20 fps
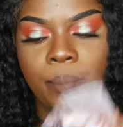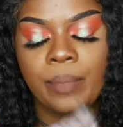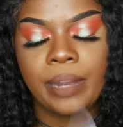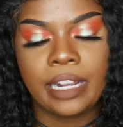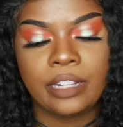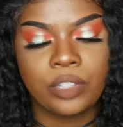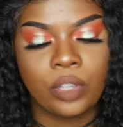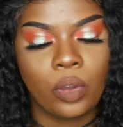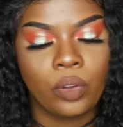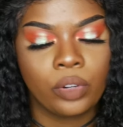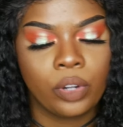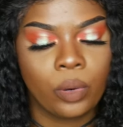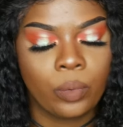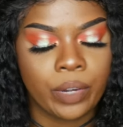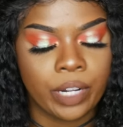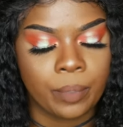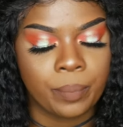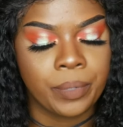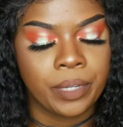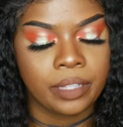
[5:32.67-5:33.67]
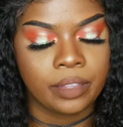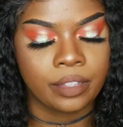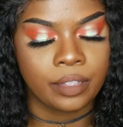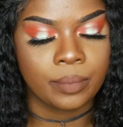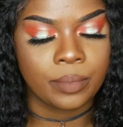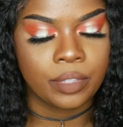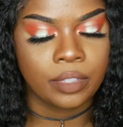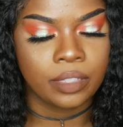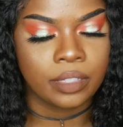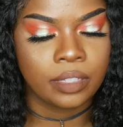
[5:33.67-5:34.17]
but I don't know where to put
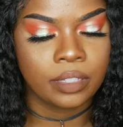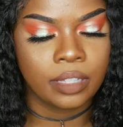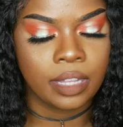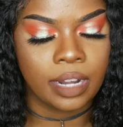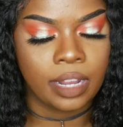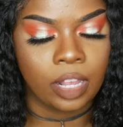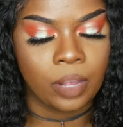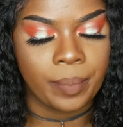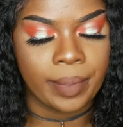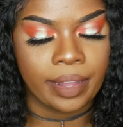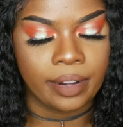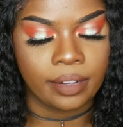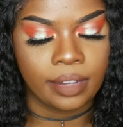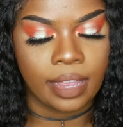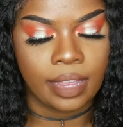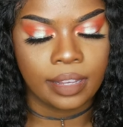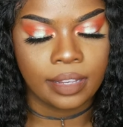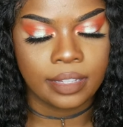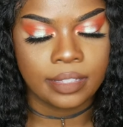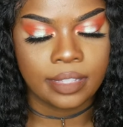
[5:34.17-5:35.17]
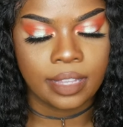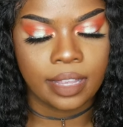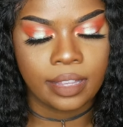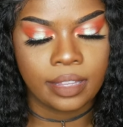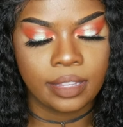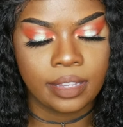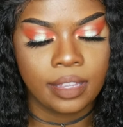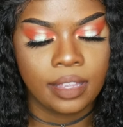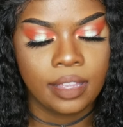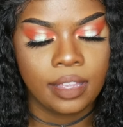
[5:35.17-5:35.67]
them. So this is gonna help out a lot because
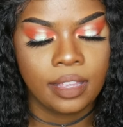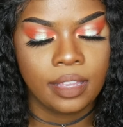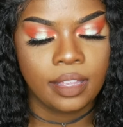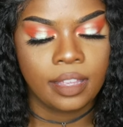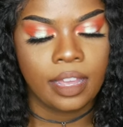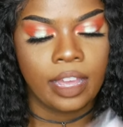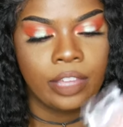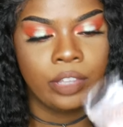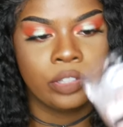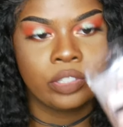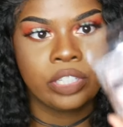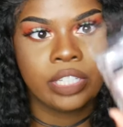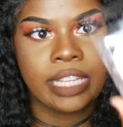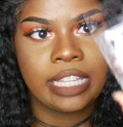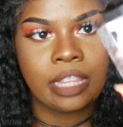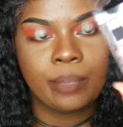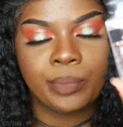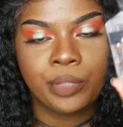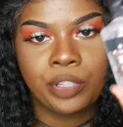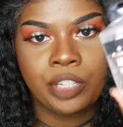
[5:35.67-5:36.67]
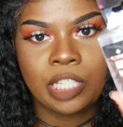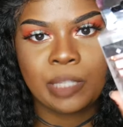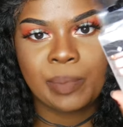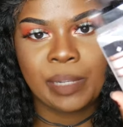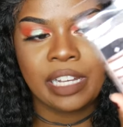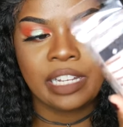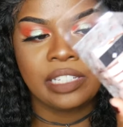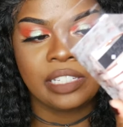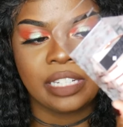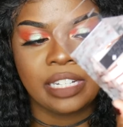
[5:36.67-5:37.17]
I, I usually get the beauty
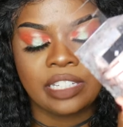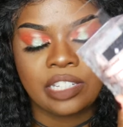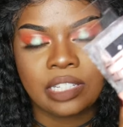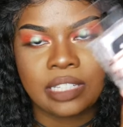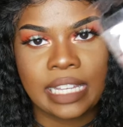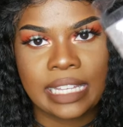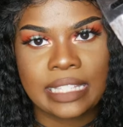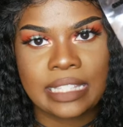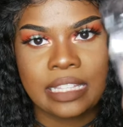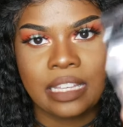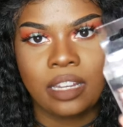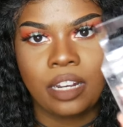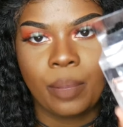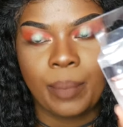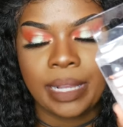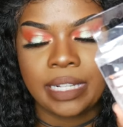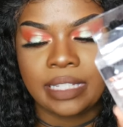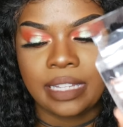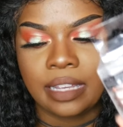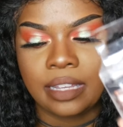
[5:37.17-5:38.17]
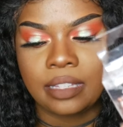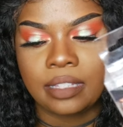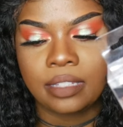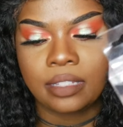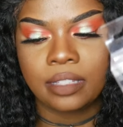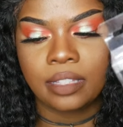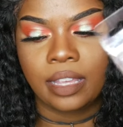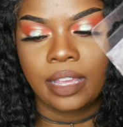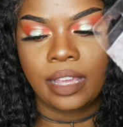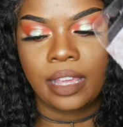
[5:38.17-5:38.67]
sponge and it's just like sitting on my
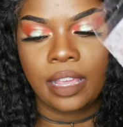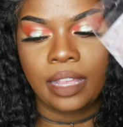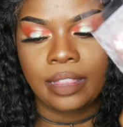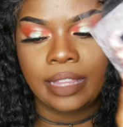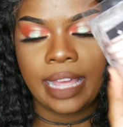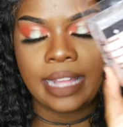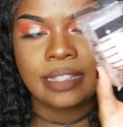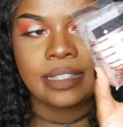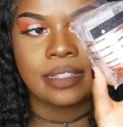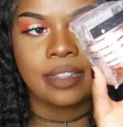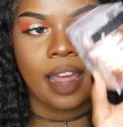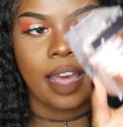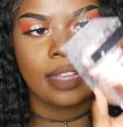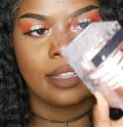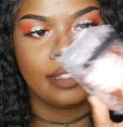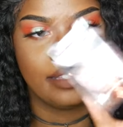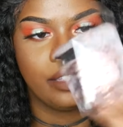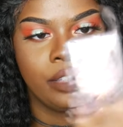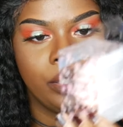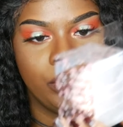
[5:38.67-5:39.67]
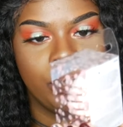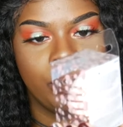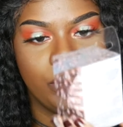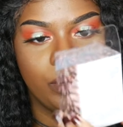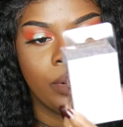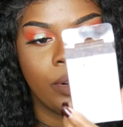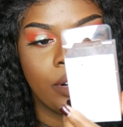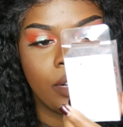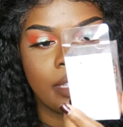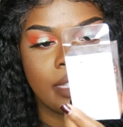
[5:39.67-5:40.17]
desk, and that's not cute
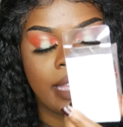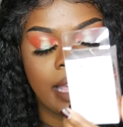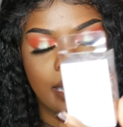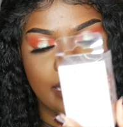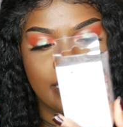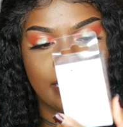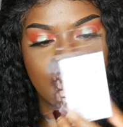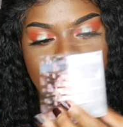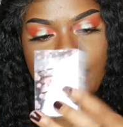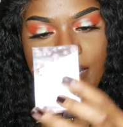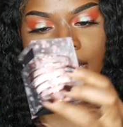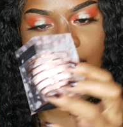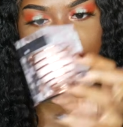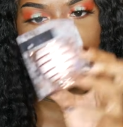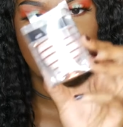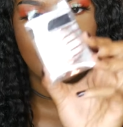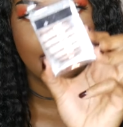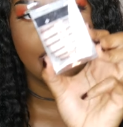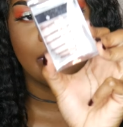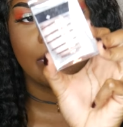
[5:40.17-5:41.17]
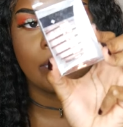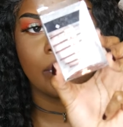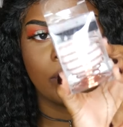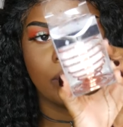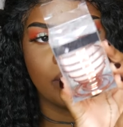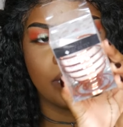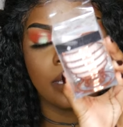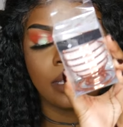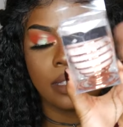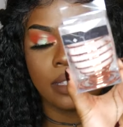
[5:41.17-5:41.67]
or sanitary.
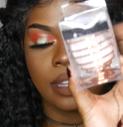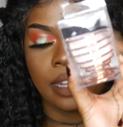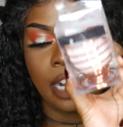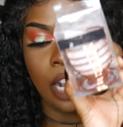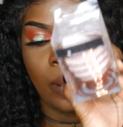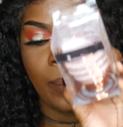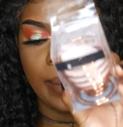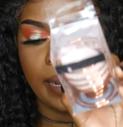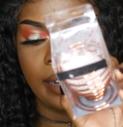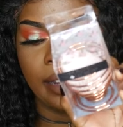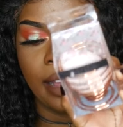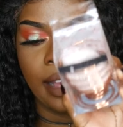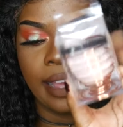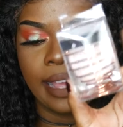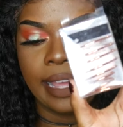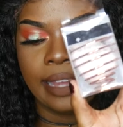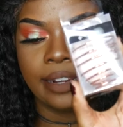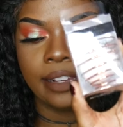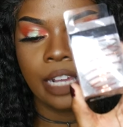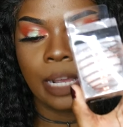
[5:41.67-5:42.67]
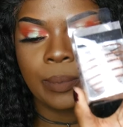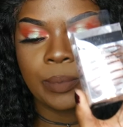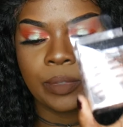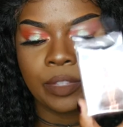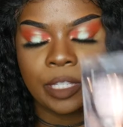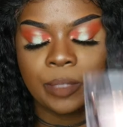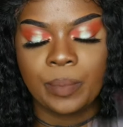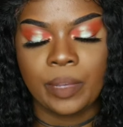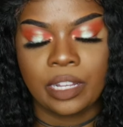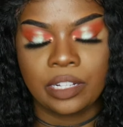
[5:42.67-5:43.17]
So this is gonna help out a lot, and it comes with
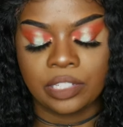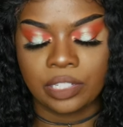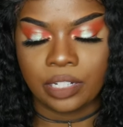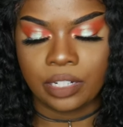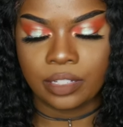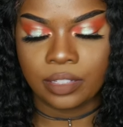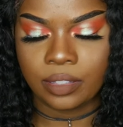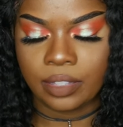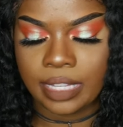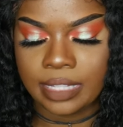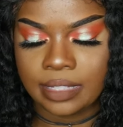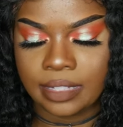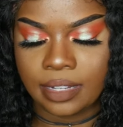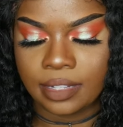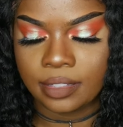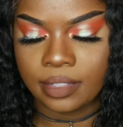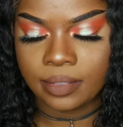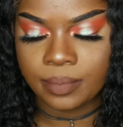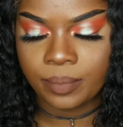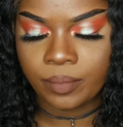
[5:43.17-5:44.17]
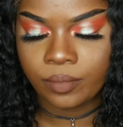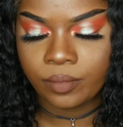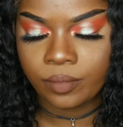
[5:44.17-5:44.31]
a sponge in it, so that's nice.